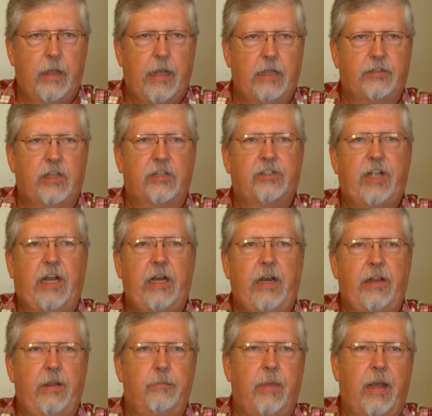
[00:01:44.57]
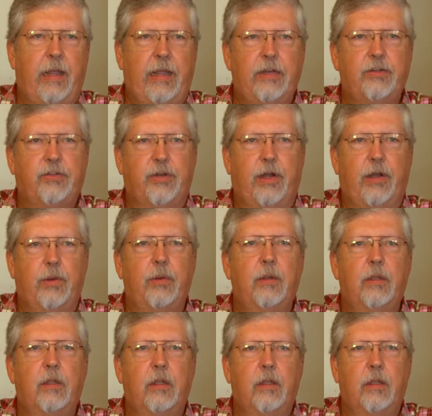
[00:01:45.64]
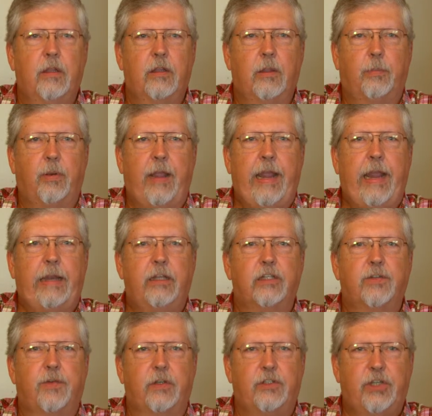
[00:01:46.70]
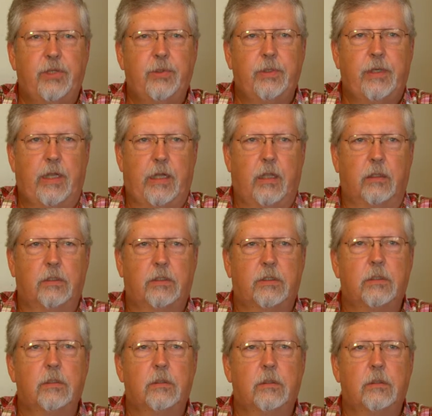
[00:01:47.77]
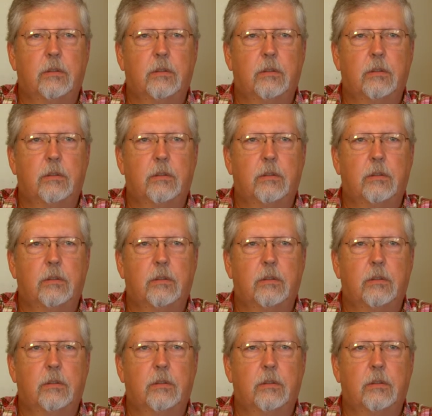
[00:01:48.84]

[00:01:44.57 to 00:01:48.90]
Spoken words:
As I stated in my intro, the plan is for 2 adults.